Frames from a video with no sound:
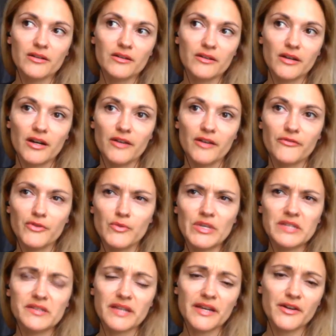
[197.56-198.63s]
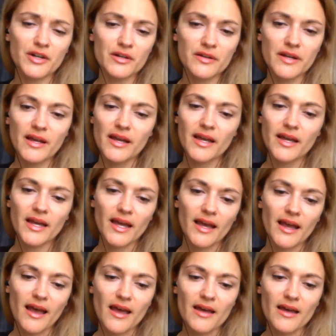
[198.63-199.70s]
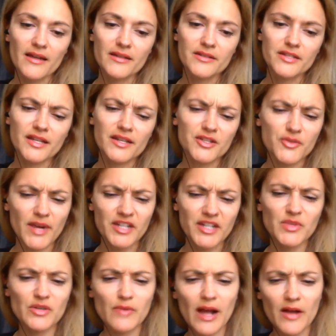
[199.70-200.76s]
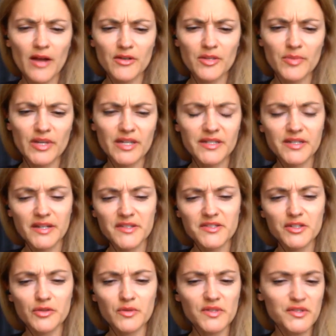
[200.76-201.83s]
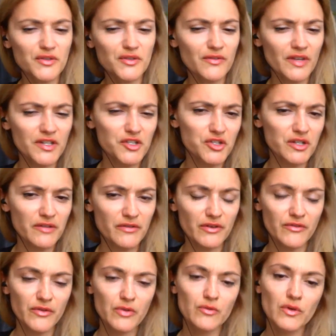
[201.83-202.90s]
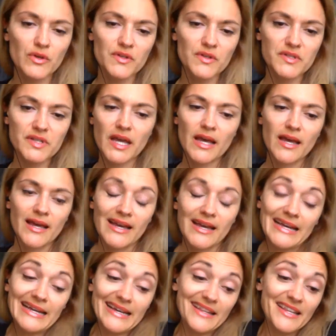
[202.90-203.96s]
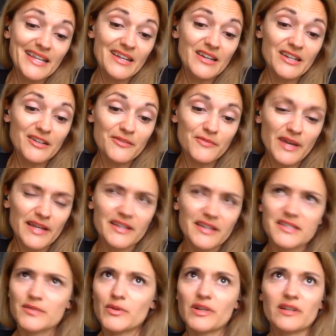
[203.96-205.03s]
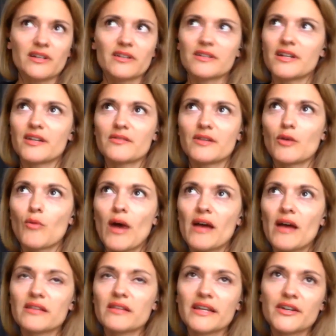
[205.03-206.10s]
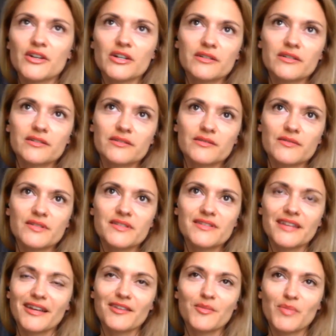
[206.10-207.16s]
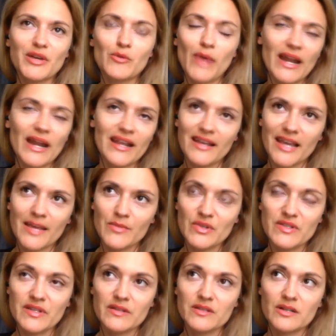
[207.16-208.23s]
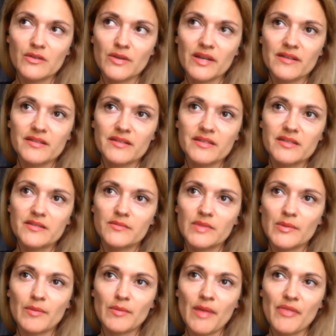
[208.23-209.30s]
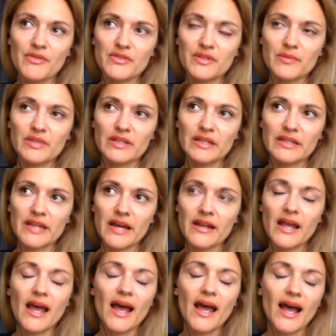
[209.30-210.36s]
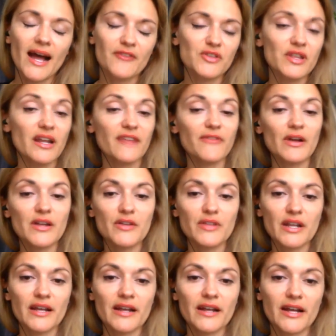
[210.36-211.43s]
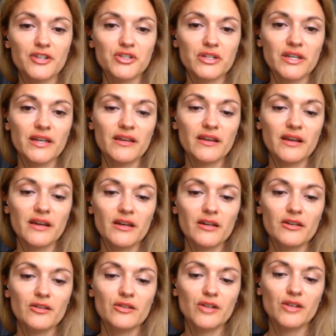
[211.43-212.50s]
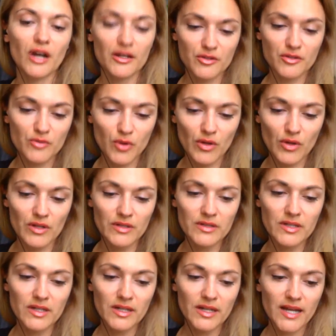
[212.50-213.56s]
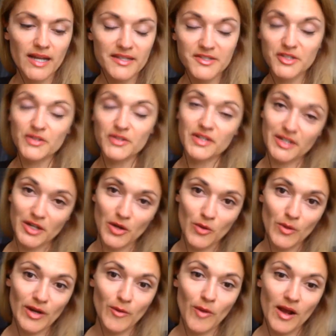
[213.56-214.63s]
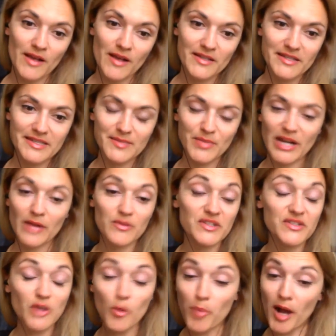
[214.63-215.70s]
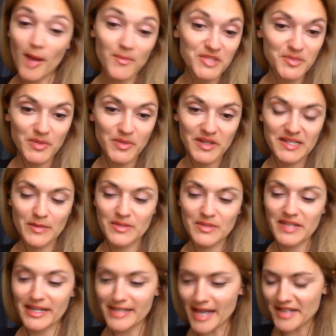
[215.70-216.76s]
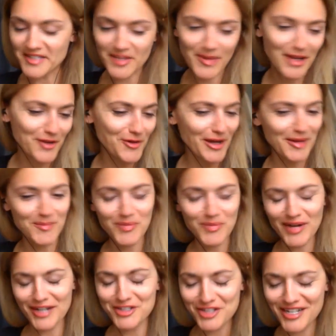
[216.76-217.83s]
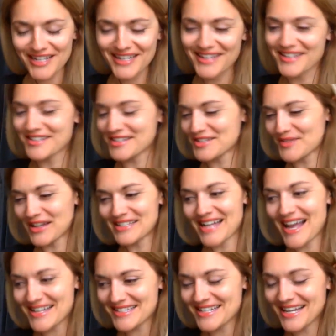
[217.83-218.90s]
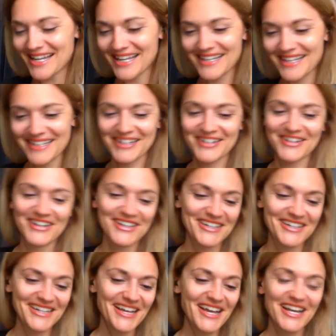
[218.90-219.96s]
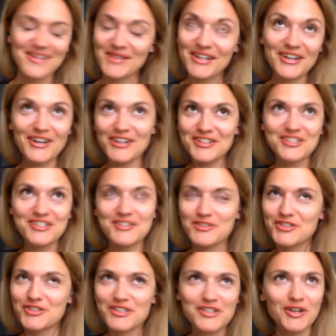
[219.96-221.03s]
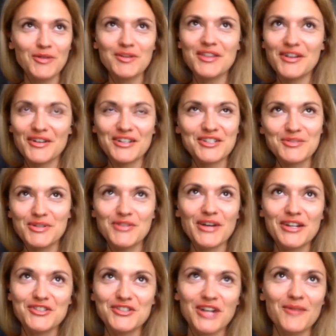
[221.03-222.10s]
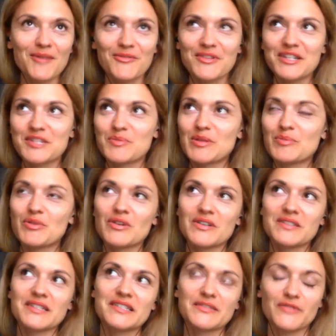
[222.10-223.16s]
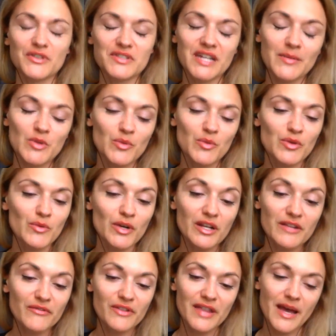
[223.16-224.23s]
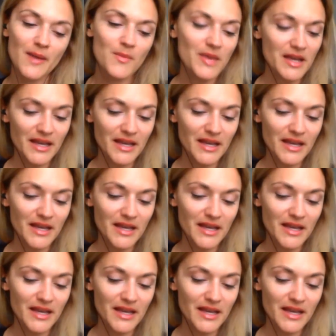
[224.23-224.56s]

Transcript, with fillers: a few weeks later. And they directed me around a bit. I still was sort of auditioning for a few roles. And then I guess a while later, it's like the big waiting game, those things always, maybe a month or something like that. After that, I found out that I'd actually gotten a role and still didn't know what it was, but I was so pumped because I was like, yes, I made a great impression. This is fantastic. I'm like, oh, just go in there and do a great job for these people because it's the first time you'll be working for them.